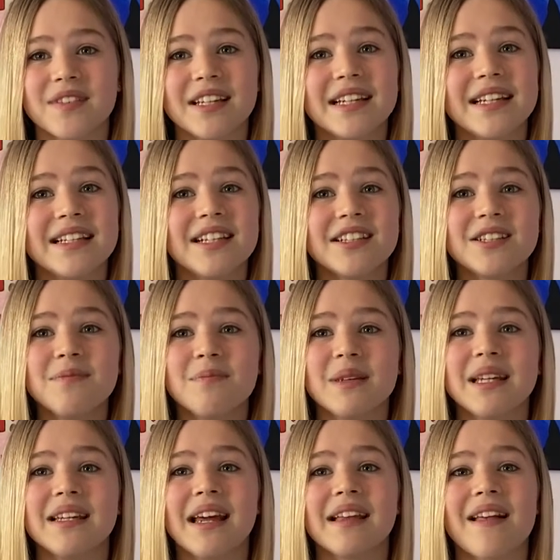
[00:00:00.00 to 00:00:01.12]
It doesn't
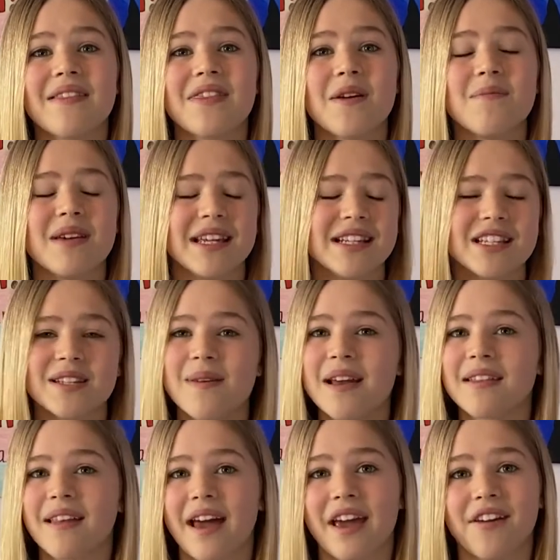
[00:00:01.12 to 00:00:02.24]
mean I let them into my
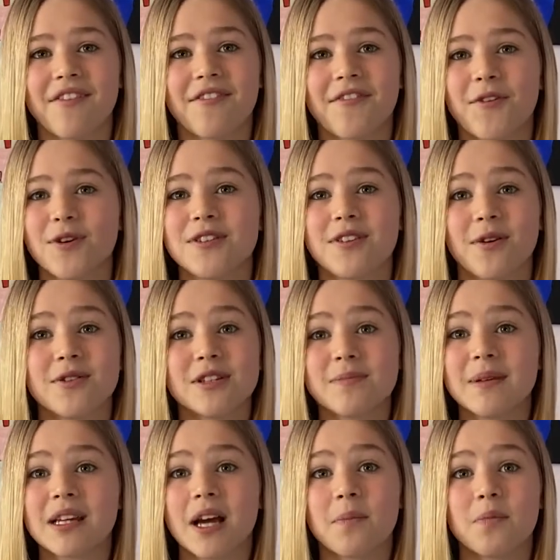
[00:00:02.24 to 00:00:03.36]
life or don't
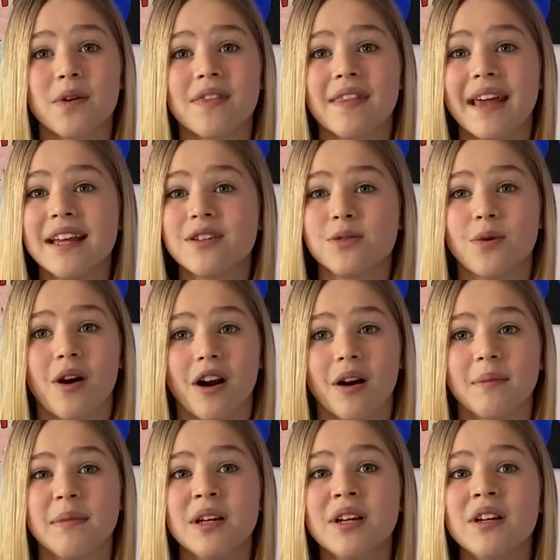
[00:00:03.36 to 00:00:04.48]
speak up when they do
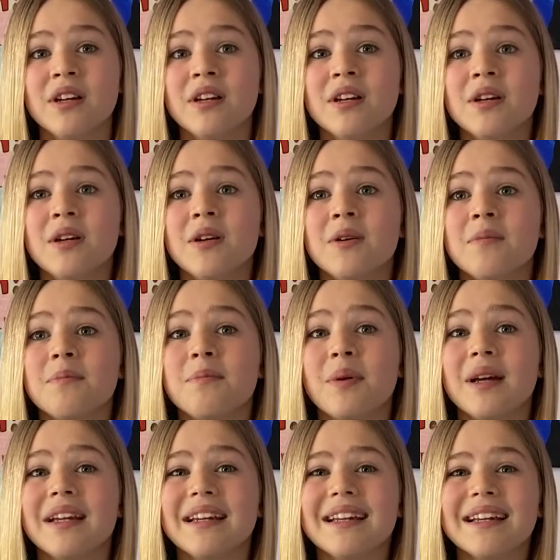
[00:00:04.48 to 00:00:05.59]
harm,
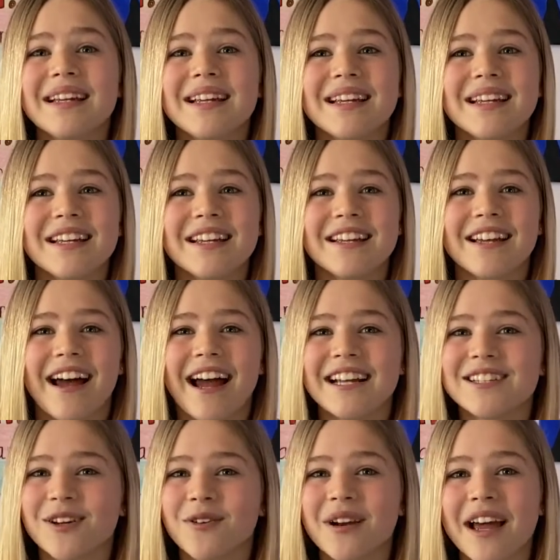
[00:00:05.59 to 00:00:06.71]
but I
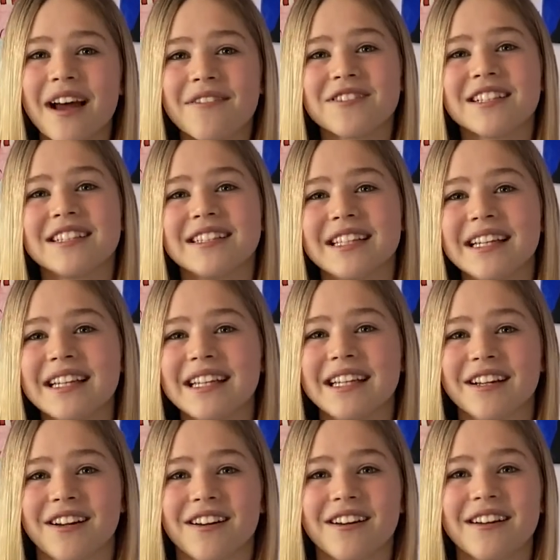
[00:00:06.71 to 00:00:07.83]
don't have to sit
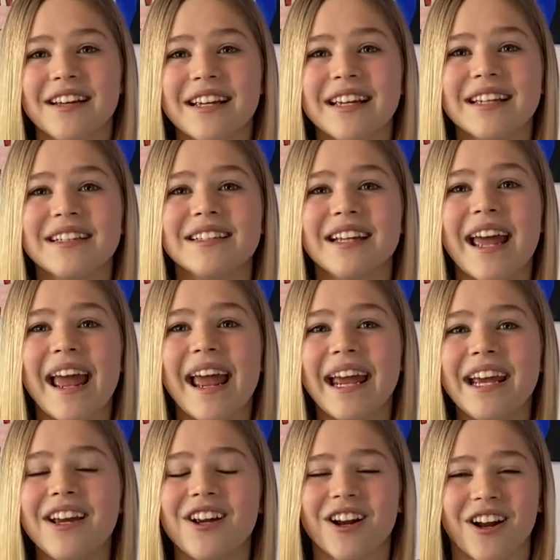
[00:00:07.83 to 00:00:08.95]
here in
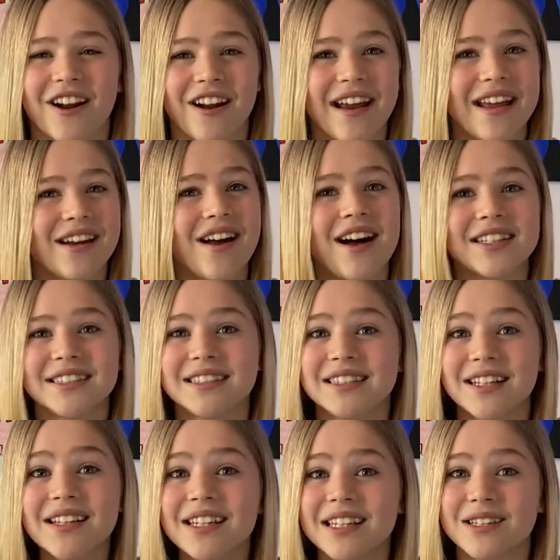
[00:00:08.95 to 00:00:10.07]
anger and
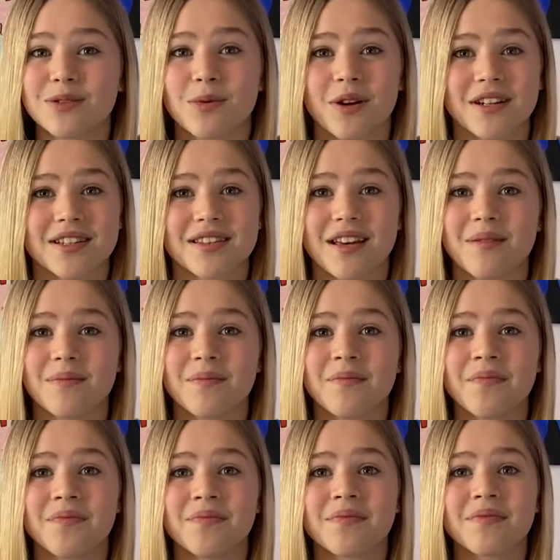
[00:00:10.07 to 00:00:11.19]
hostility towards them.
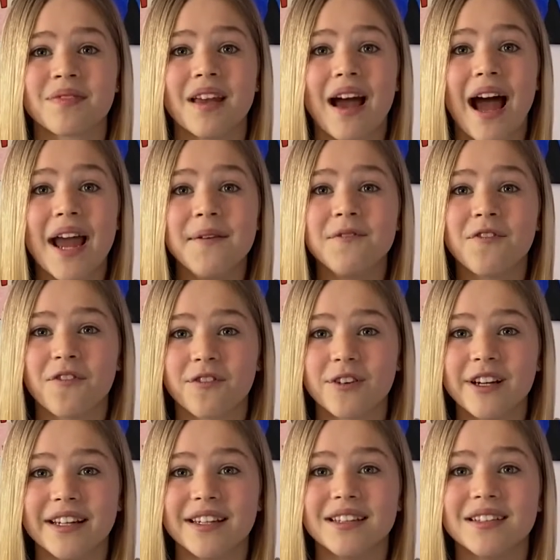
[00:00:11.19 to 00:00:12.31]
I'm
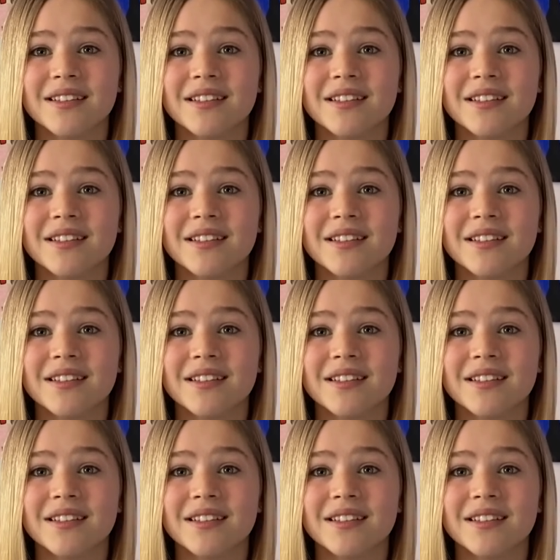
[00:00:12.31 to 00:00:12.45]
free.